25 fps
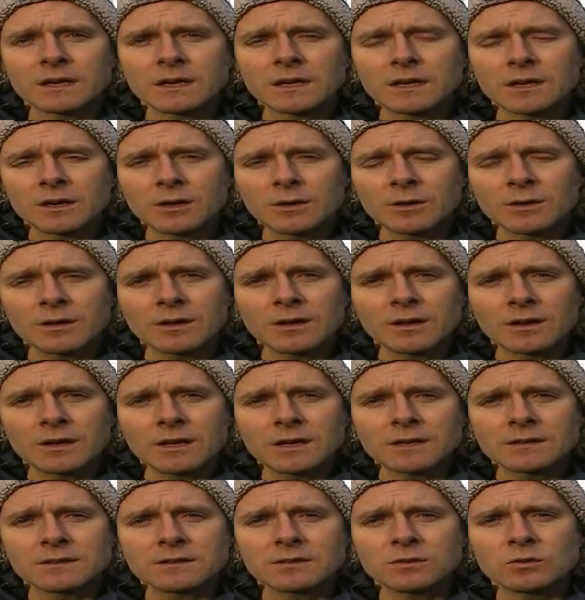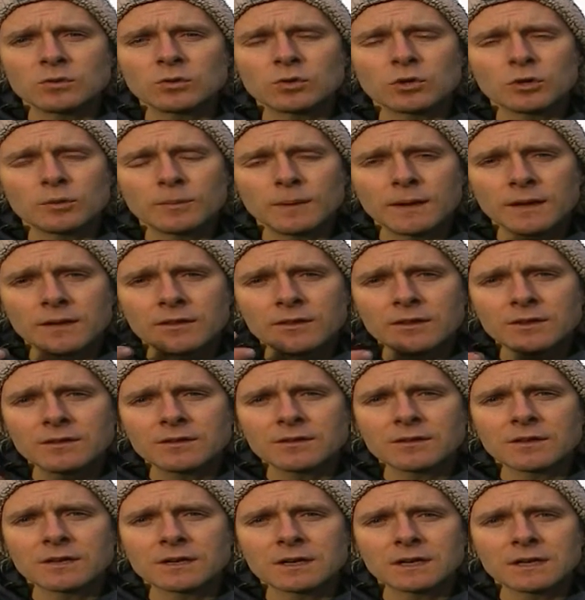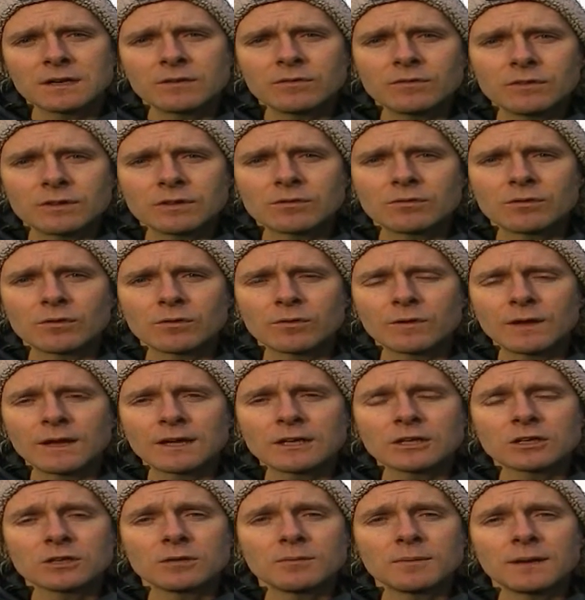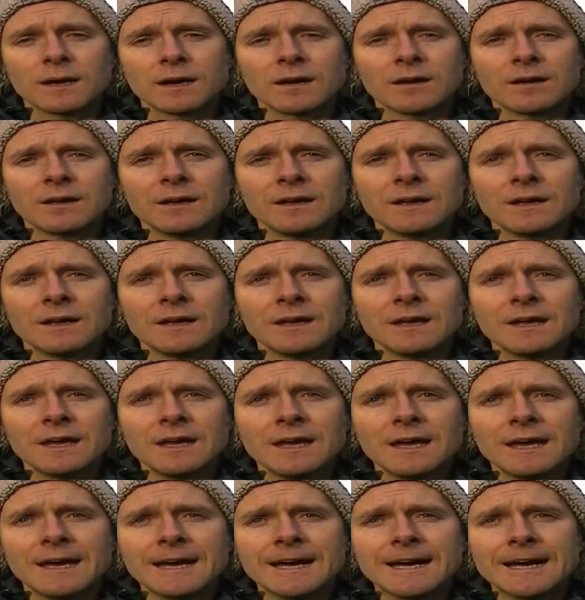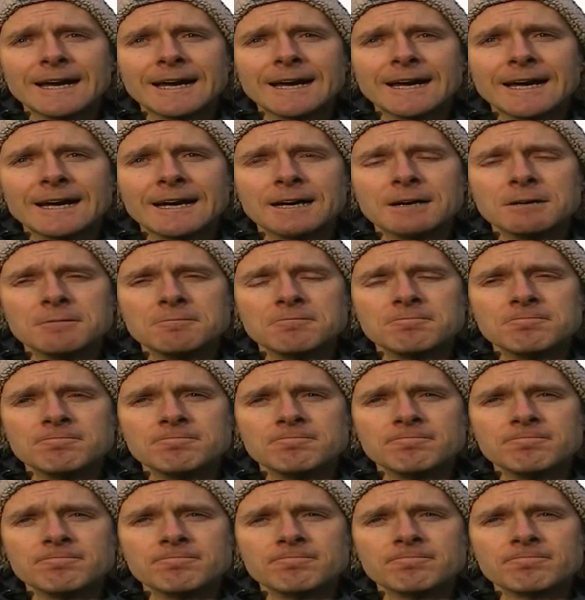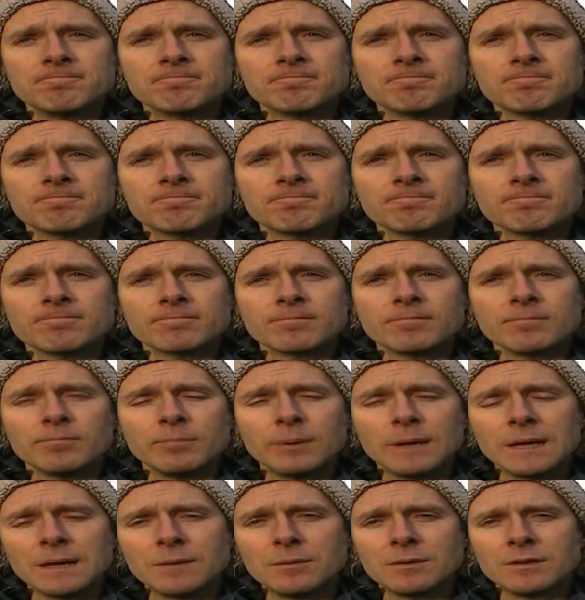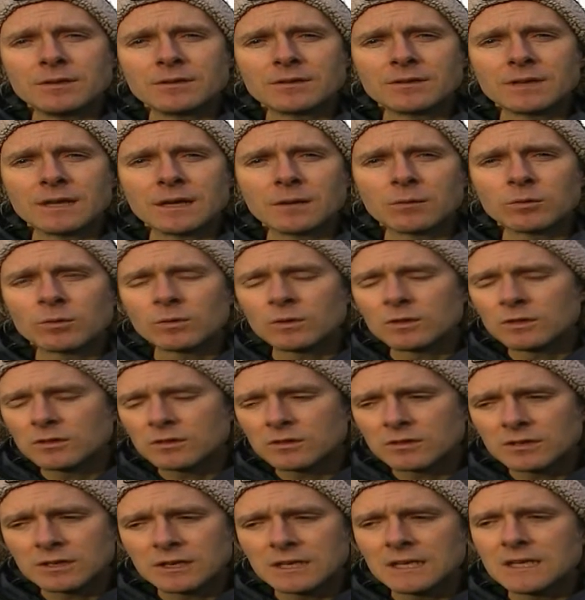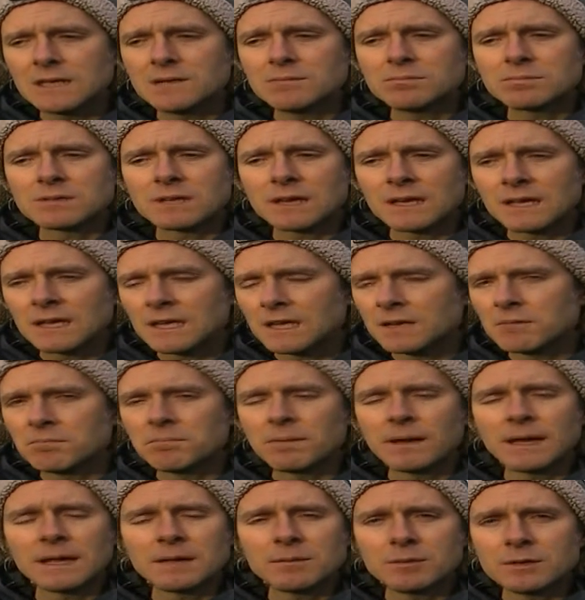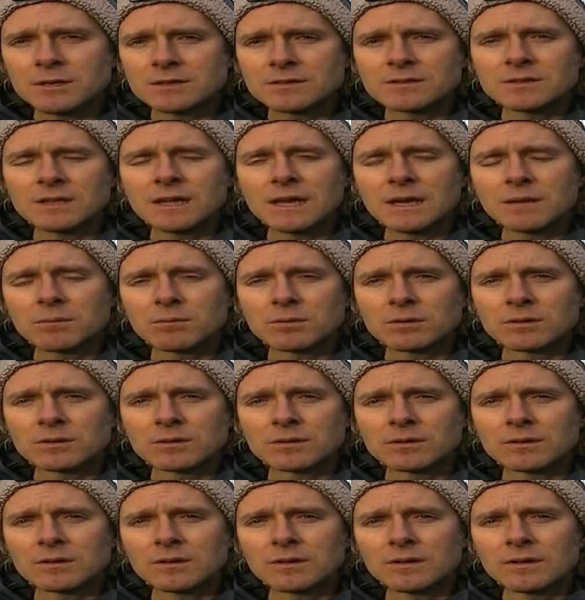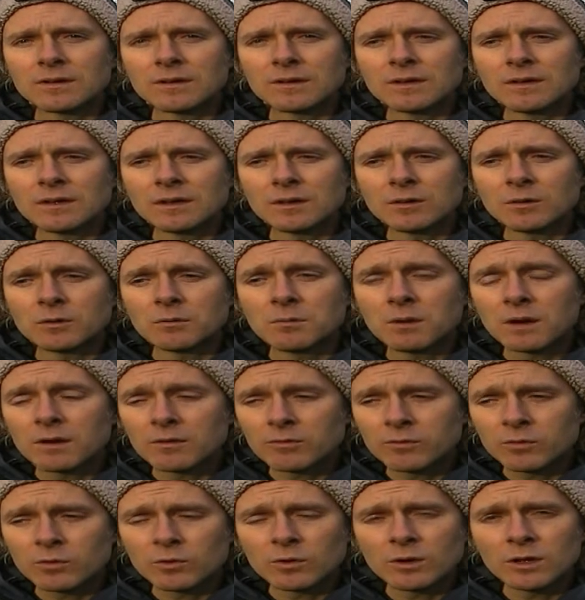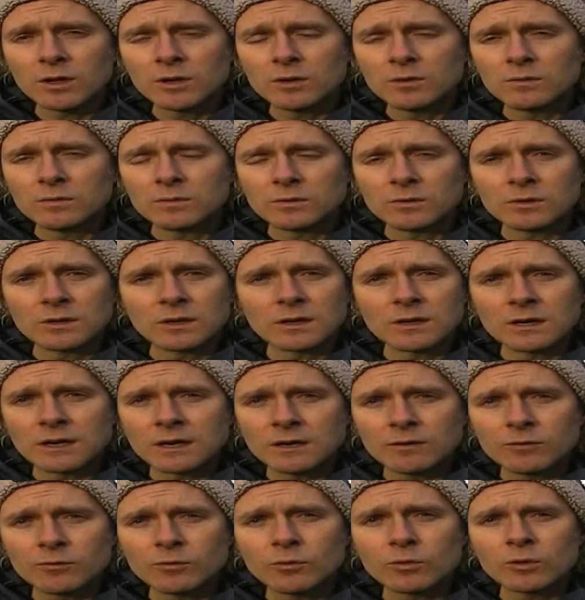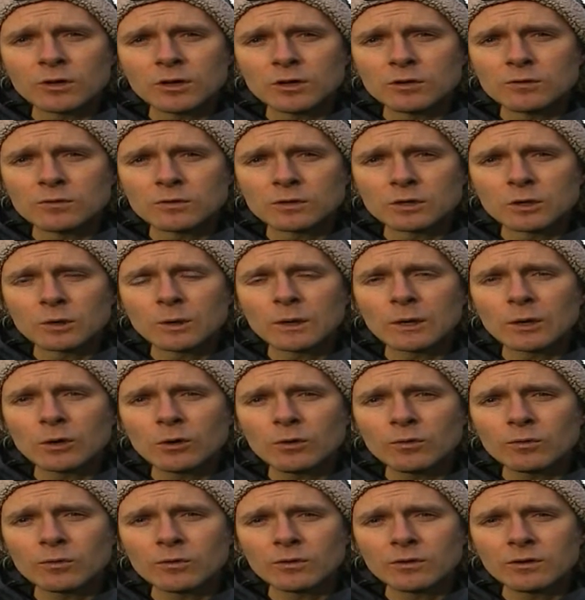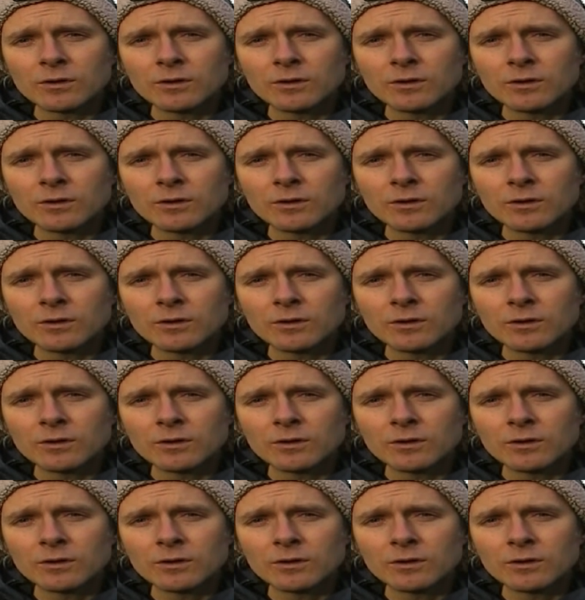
You know, and I like to talk about this and I give this reflection about um, baby steps. We just keep taking baby steps. We might fall over, and I fall over quite often.